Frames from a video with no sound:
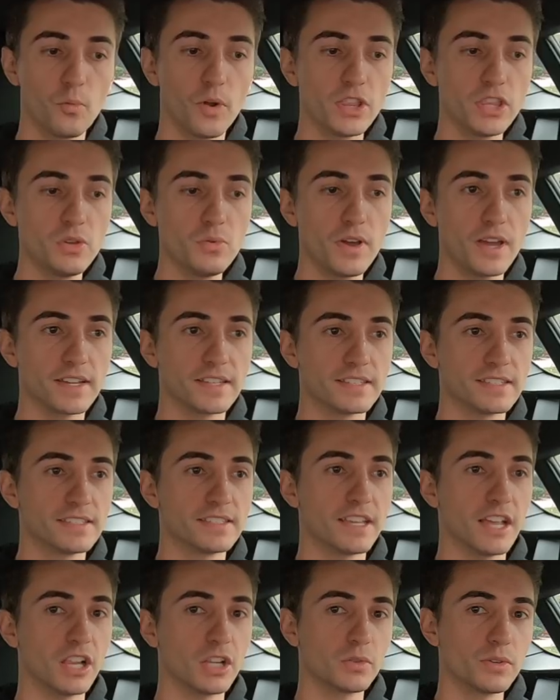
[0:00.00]
When you
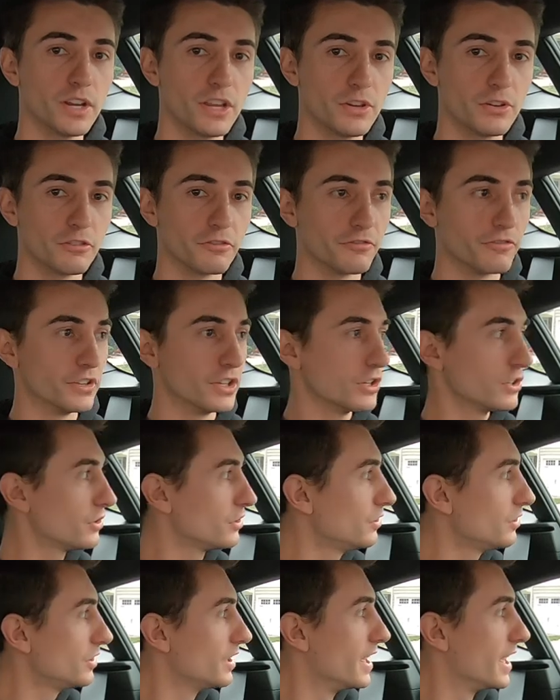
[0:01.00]
accelerate your
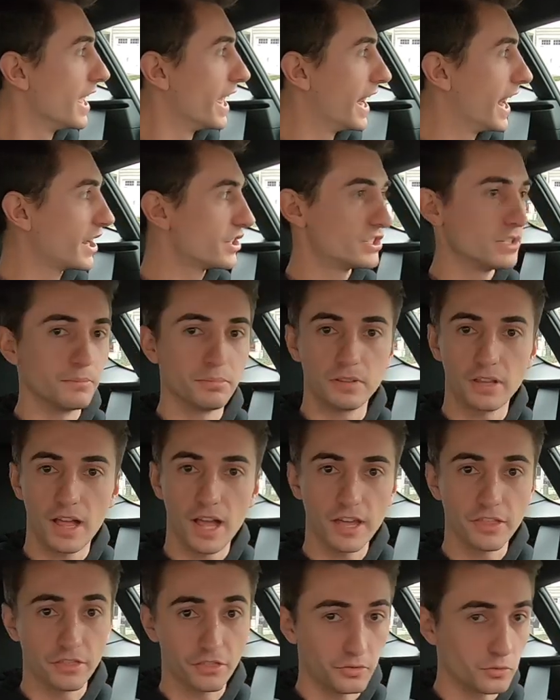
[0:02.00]
vehicle and actually
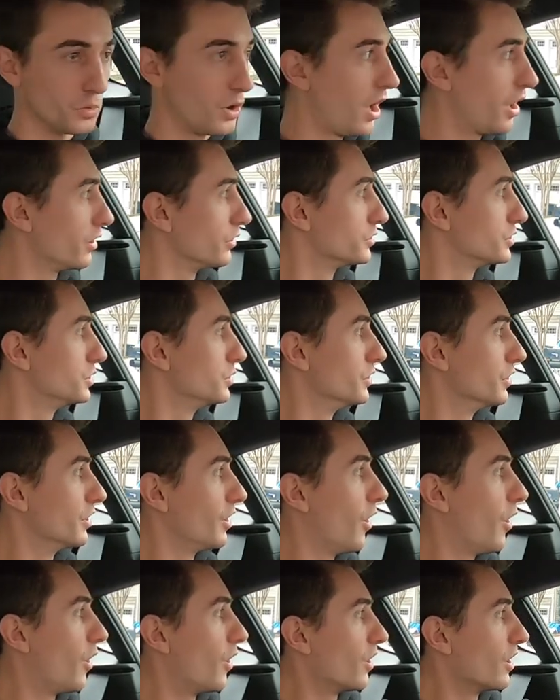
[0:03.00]
apply throttle to the
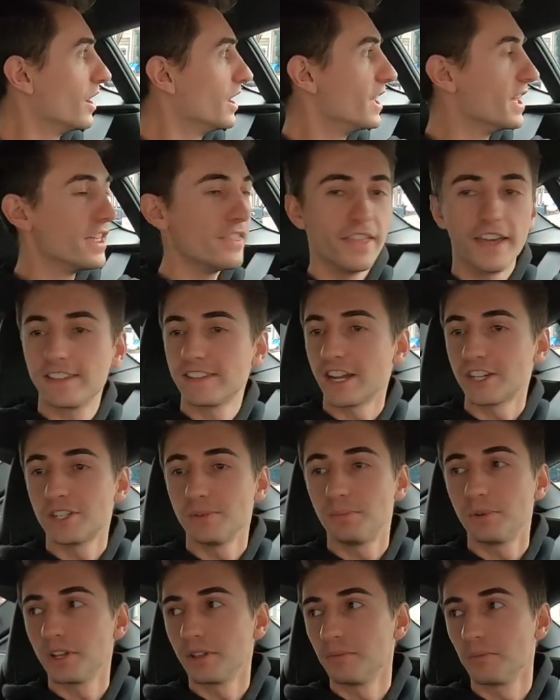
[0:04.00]
car, that is
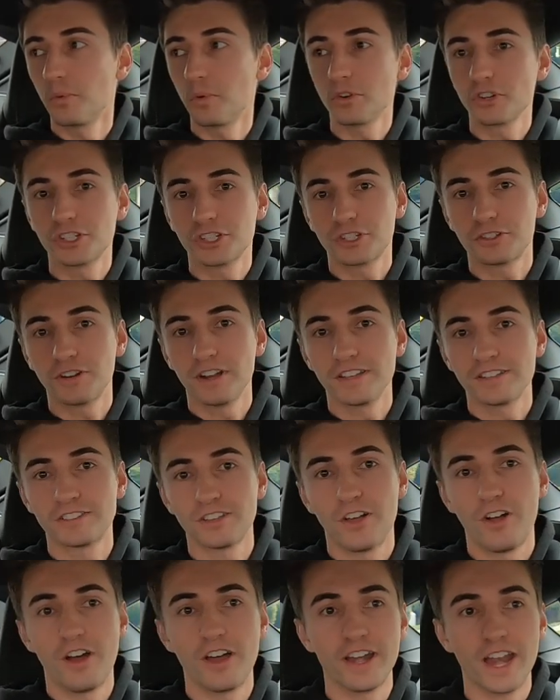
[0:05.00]
actually putting more
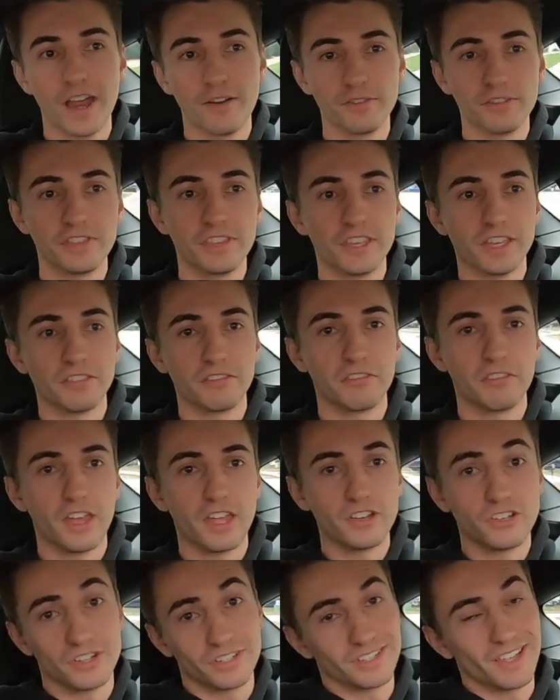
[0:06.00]
stress on everything
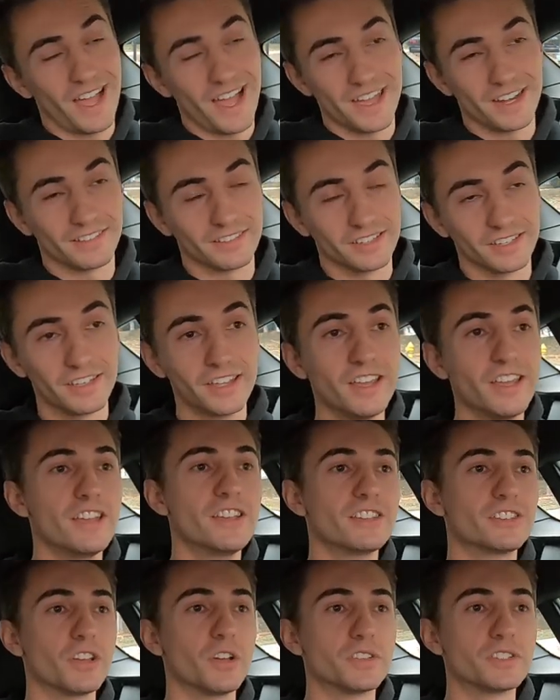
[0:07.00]
than just
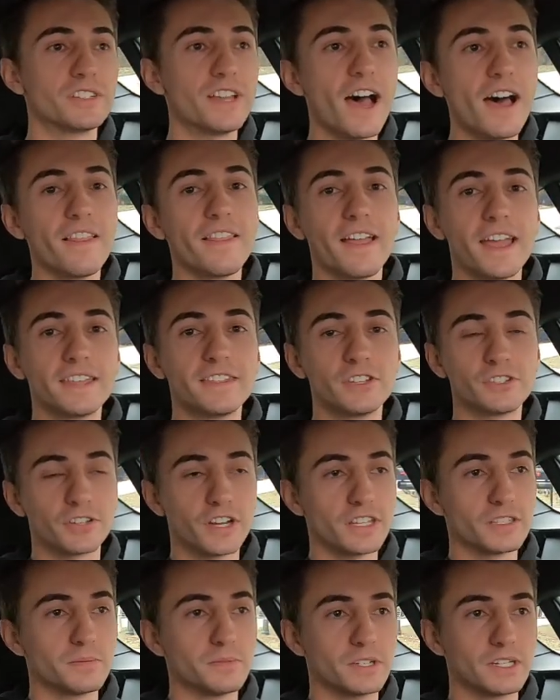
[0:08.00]
idling. So it's not like the
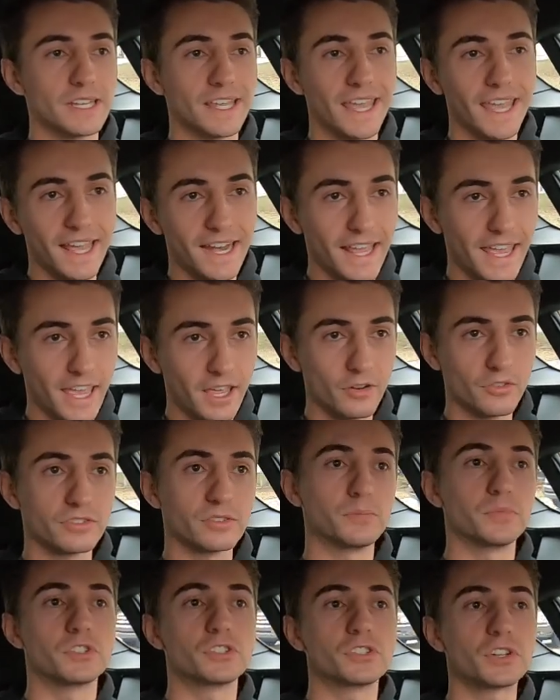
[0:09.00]
transmission can't handle
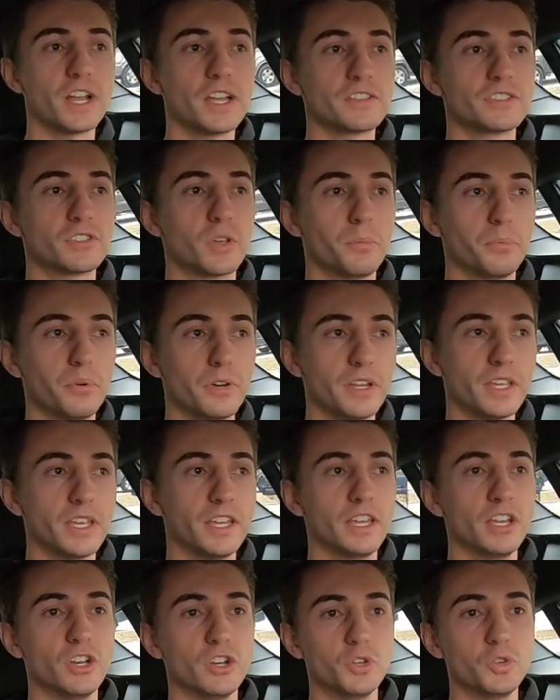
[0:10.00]
some stress, so putting
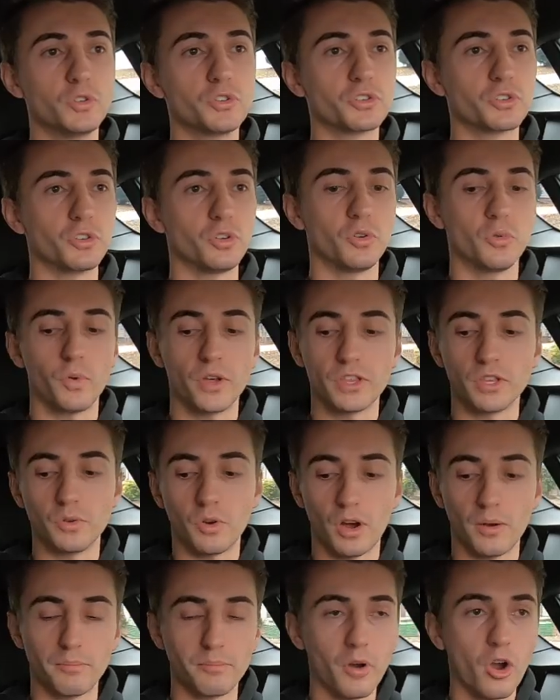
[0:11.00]
it in neutral when
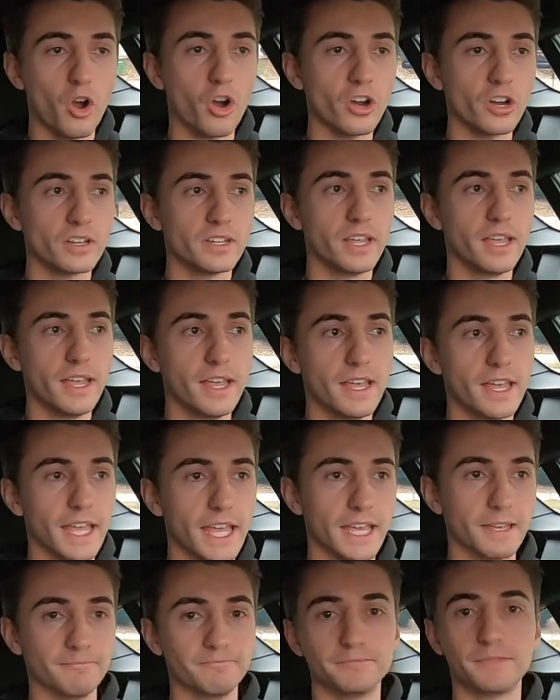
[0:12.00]
you are parked,
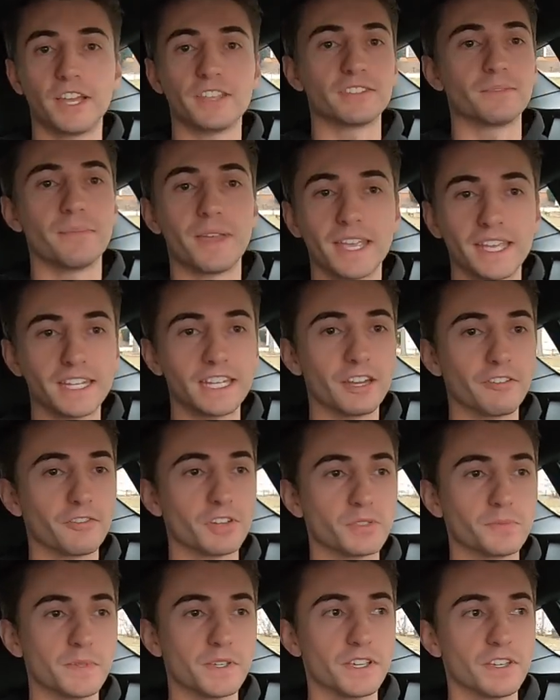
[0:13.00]
it doesn't make a
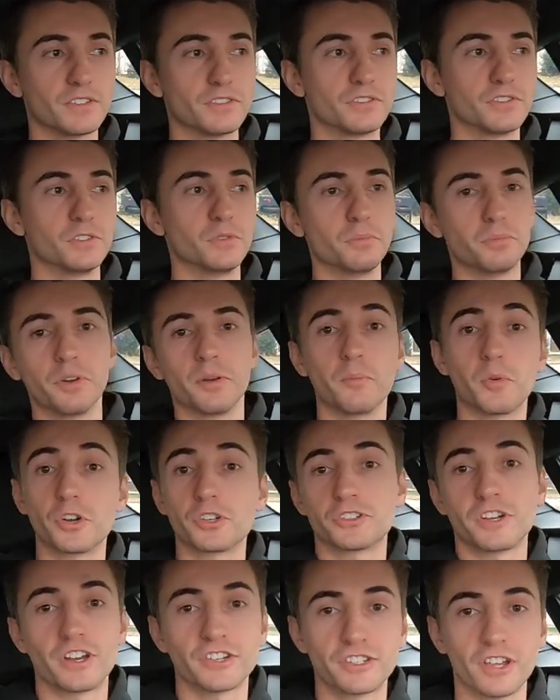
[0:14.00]
difference because you put
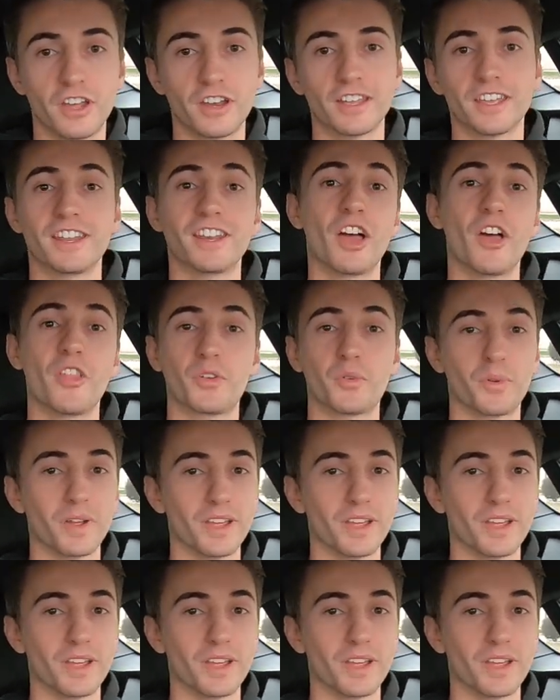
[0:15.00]
more stress on it in other